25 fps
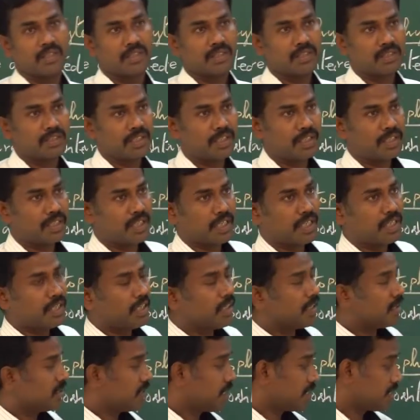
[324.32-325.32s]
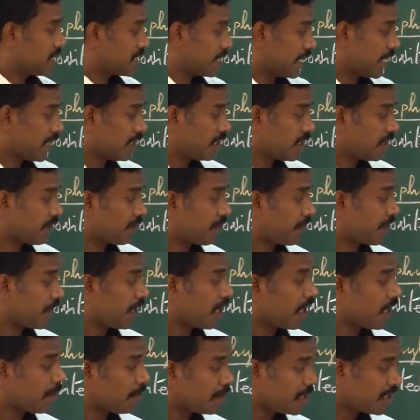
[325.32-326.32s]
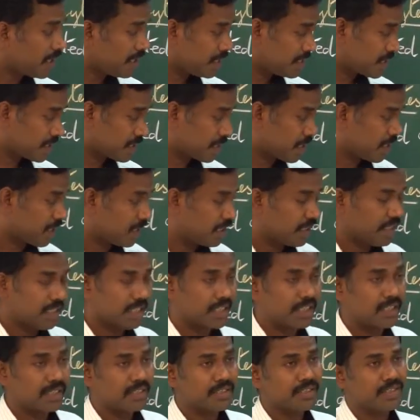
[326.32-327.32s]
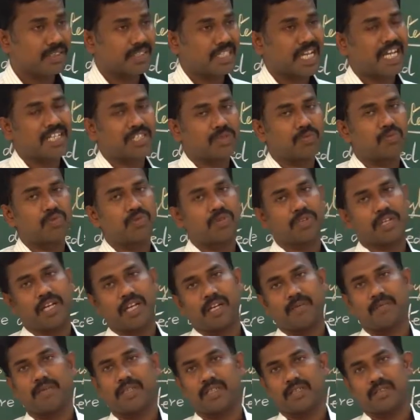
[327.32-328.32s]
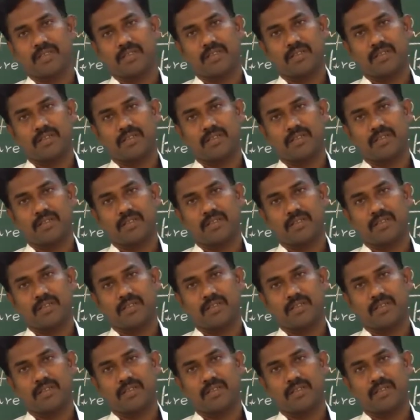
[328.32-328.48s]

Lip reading: See that such a kind of phenomenon is called chasmogamy.